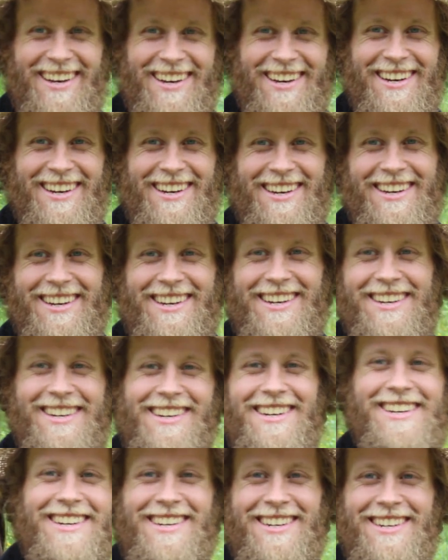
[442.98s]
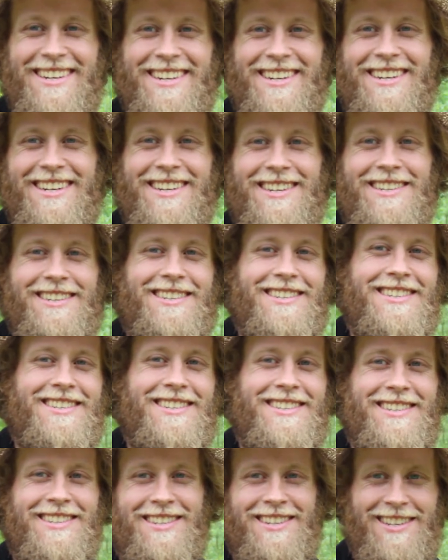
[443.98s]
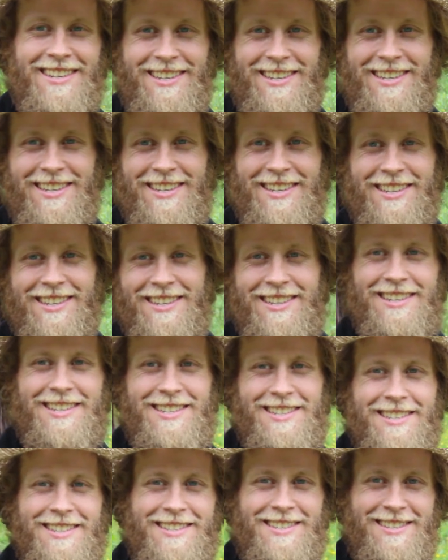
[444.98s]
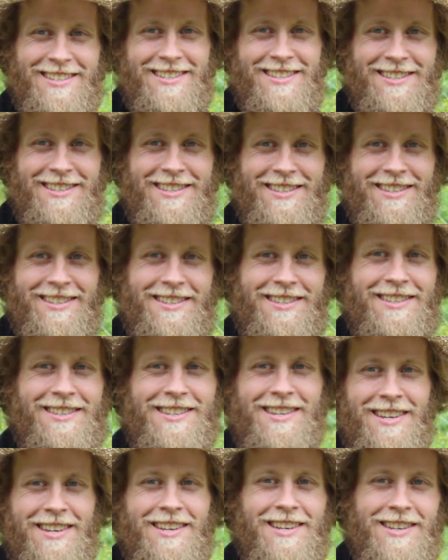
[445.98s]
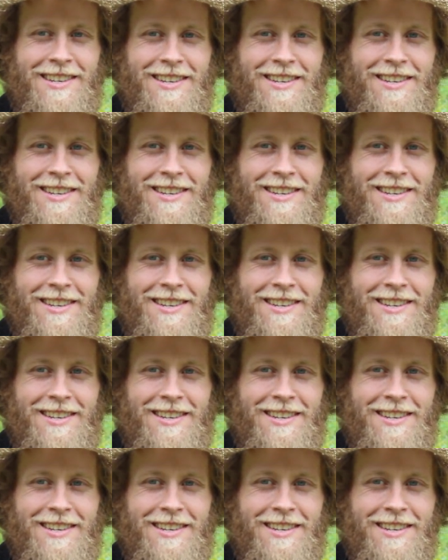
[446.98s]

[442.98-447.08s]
(not speaking)